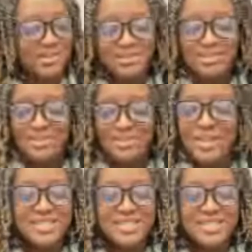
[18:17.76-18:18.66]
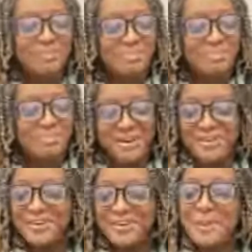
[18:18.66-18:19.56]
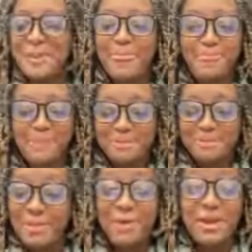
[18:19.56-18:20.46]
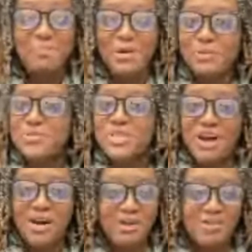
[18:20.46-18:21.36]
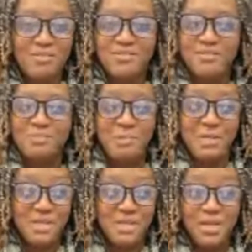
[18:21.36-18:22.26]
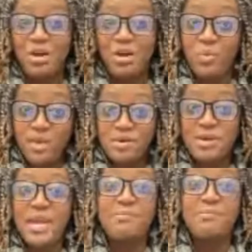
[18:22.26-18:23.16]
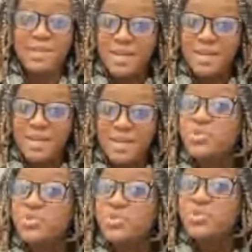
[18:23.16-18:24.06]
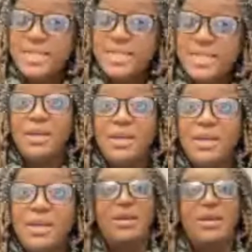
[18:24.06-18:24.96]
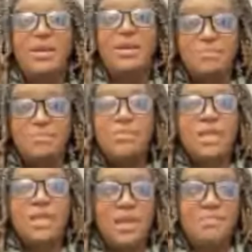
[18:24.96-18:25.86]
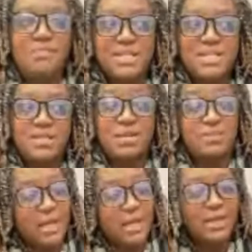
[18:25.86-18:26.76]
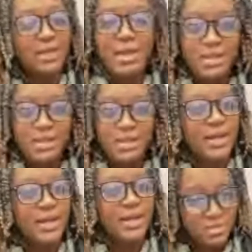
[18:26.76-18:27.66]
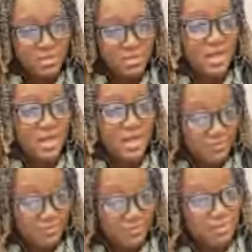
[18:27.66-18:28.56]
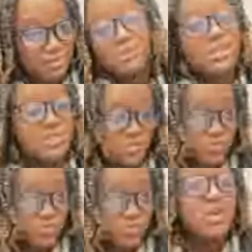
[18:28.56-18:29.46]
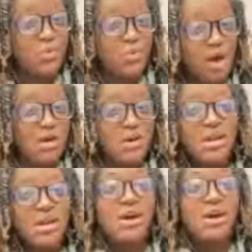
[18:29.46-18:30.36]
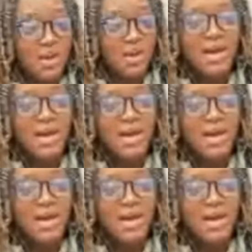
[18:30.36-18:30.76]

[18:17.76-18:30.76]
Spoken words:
bare bones of being aware and being able to listen and communicate back to them like, hey, I hear this is how you're feeling. This is where you are. Okay, how can we move forward from there? Like, how can we fix